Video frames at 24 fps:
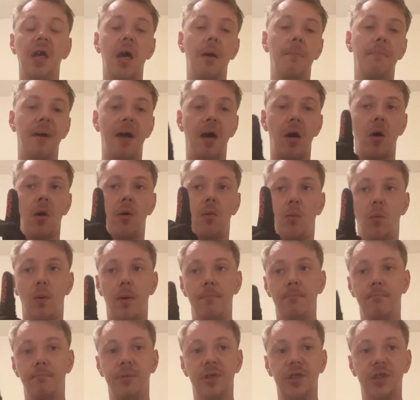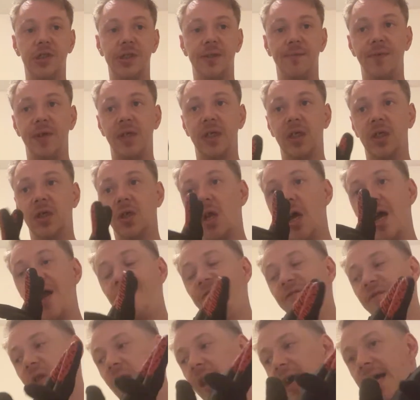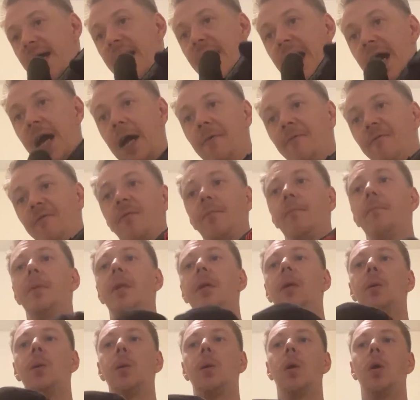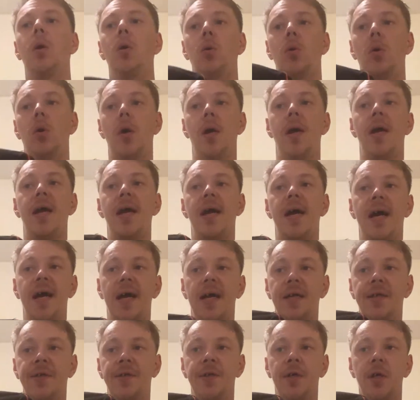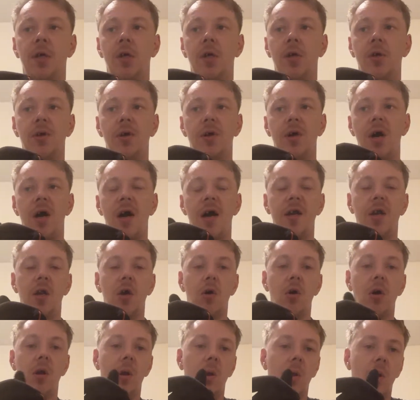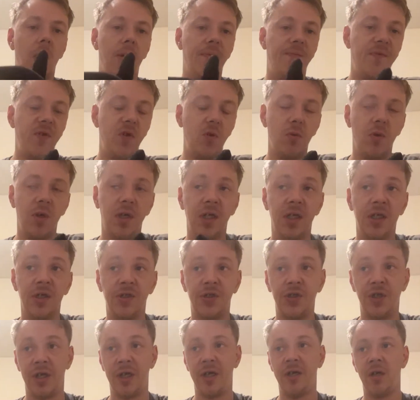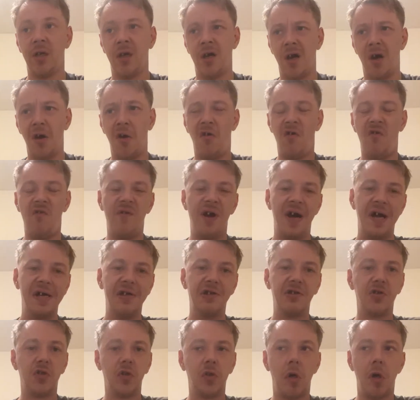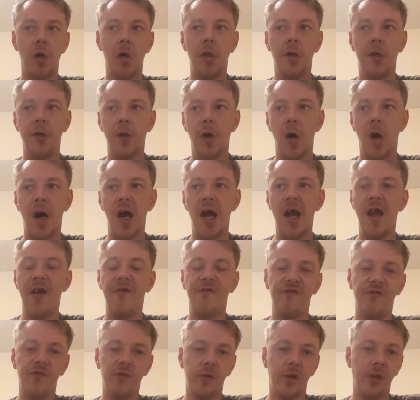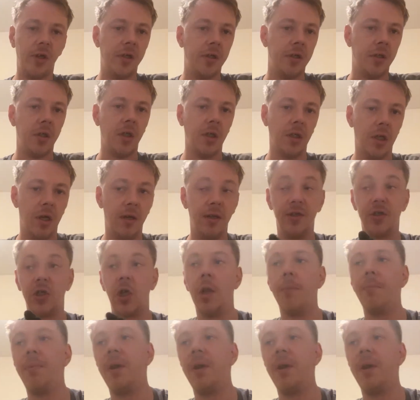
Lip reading: about one specific knife that I have. All right, and I know a lot of you are going to say, oh, that's not a knife. You know, there's going to be